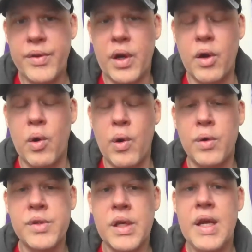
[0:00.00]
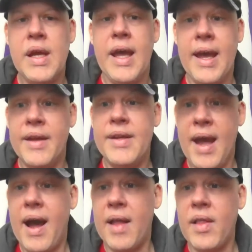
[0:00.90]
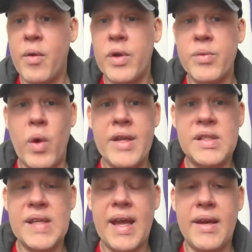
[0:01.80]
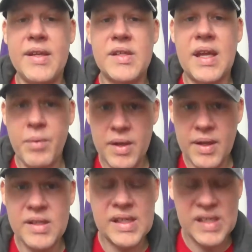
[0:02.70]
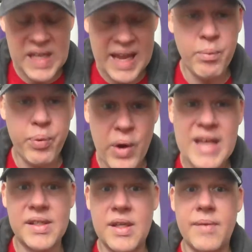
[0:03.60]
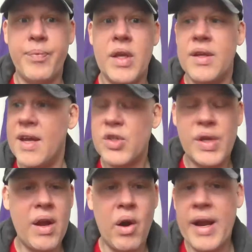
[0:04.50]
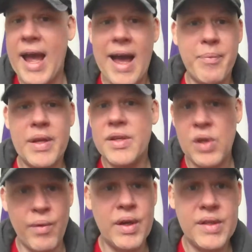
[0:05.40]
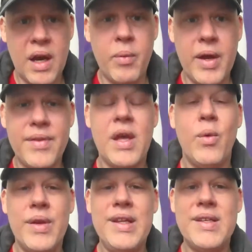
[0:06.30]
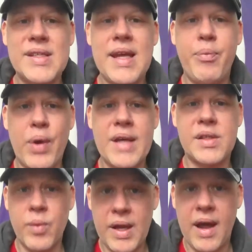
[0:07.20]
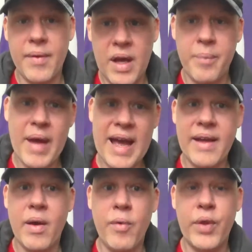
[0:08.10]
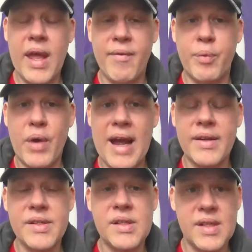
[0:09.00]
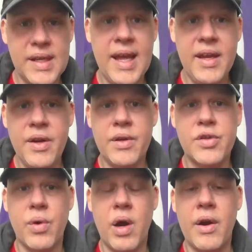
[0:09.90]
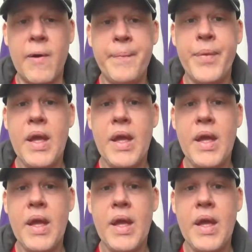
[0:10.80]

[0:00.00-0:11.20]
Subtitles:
with our goals. And yeah, I like what Wayne's saying. He's staying present. Yesterday already happened. It's over and done with. We need to stay present. We got to come back. Hopefully have a practice today here in Toronto.